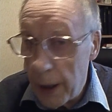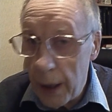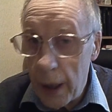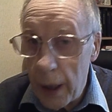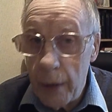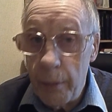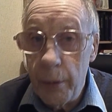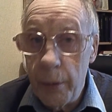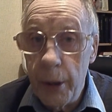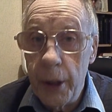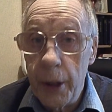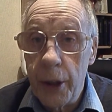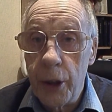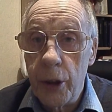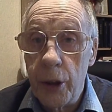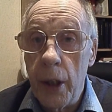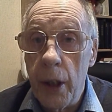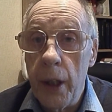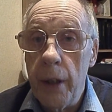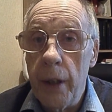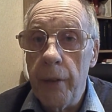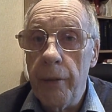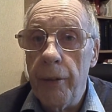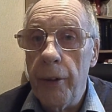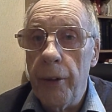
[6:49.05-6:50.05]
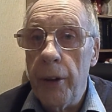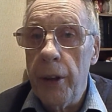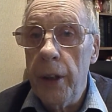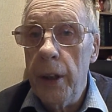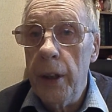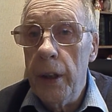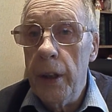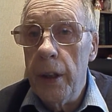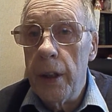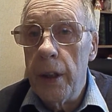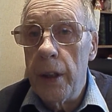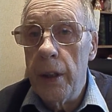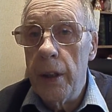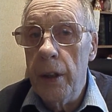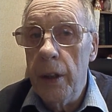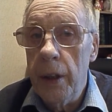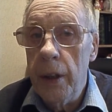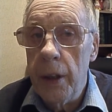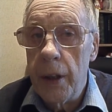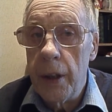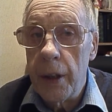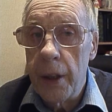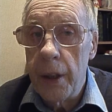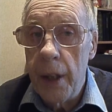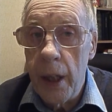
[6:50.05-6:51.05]
I've been trying for years and
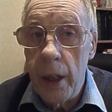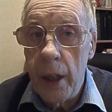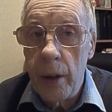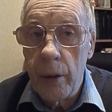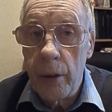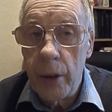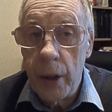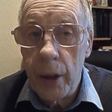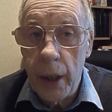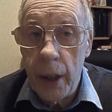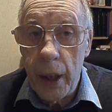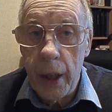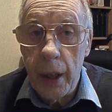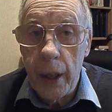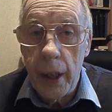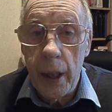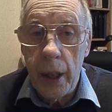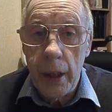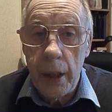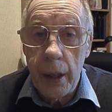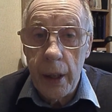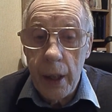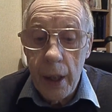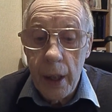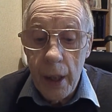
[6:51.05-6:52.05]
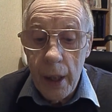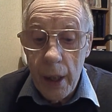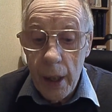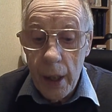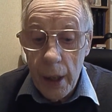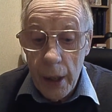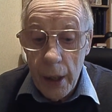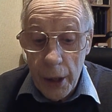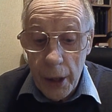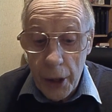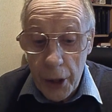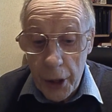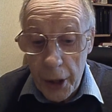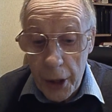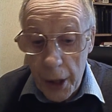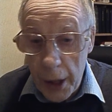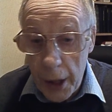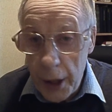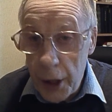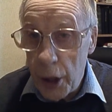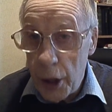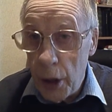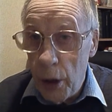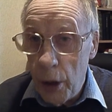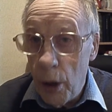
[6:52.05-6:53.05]
years now to get that
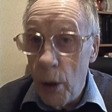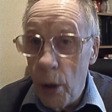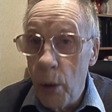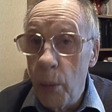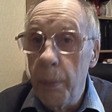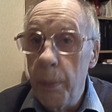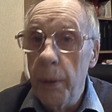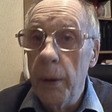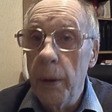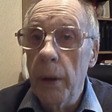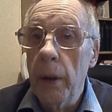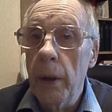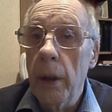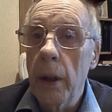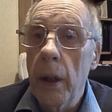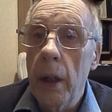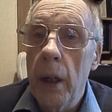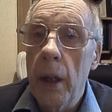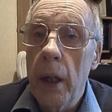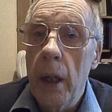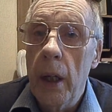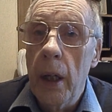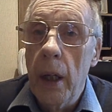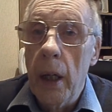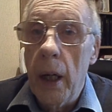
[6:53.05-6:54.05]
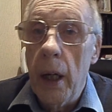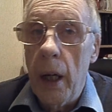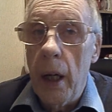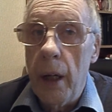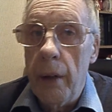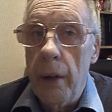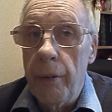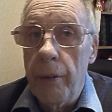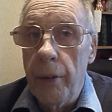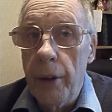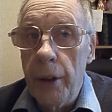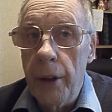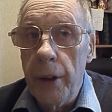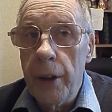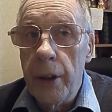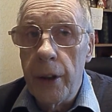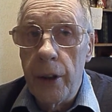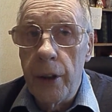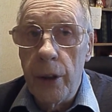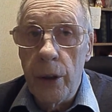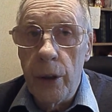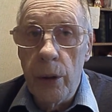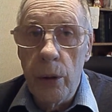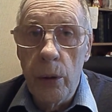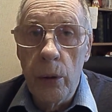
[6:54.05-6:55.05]
station open. I've written
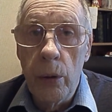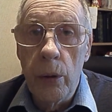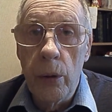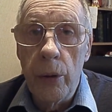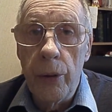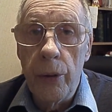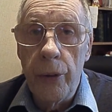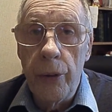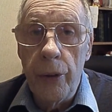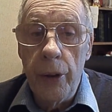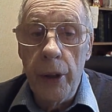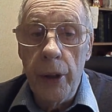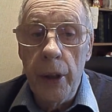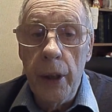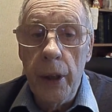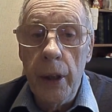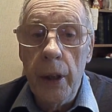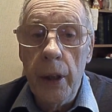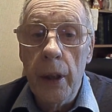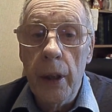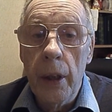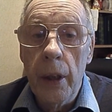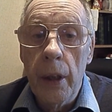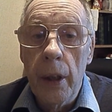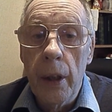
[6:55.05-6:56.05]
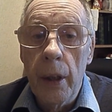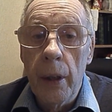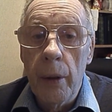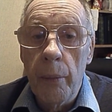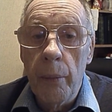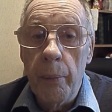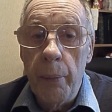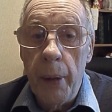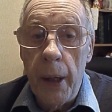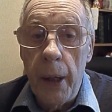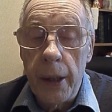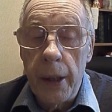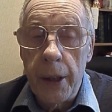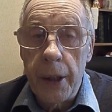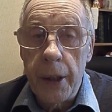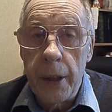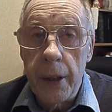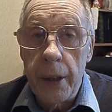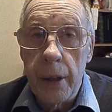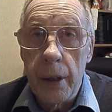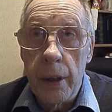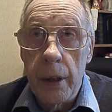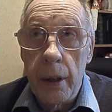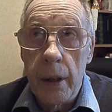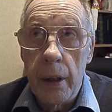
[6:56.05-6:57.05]
to 3
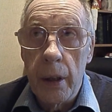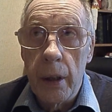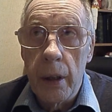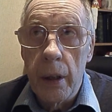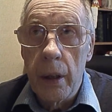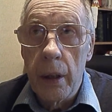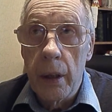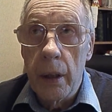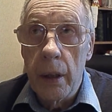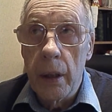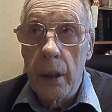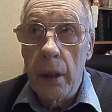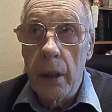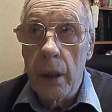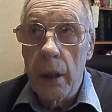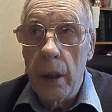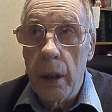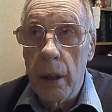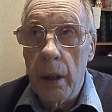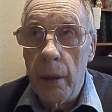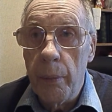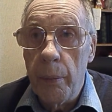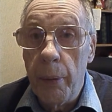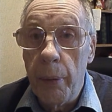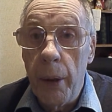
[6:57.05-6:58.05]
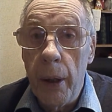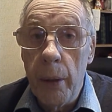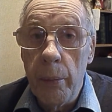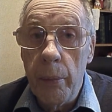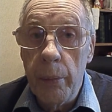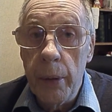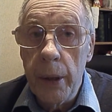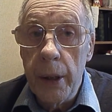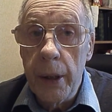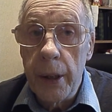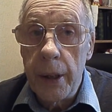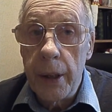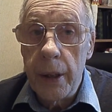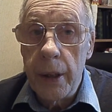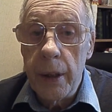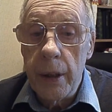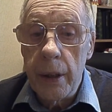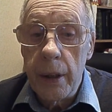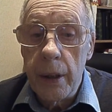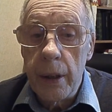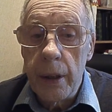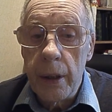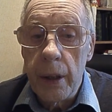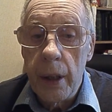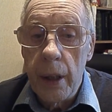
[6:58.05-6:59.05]
past Prime
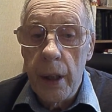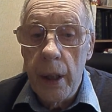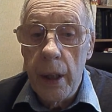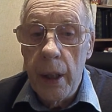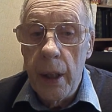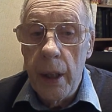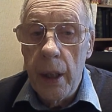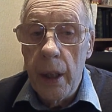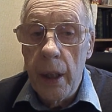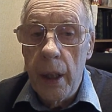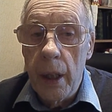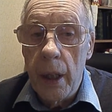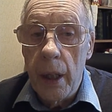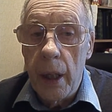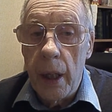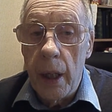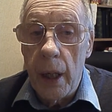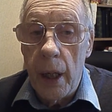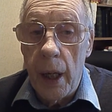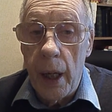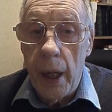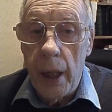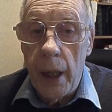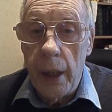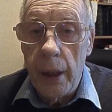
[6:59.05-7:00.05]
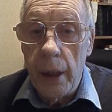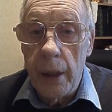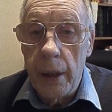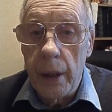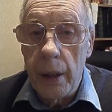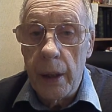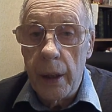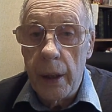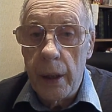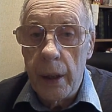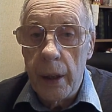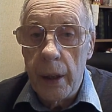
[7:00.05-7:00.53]
Ministers, and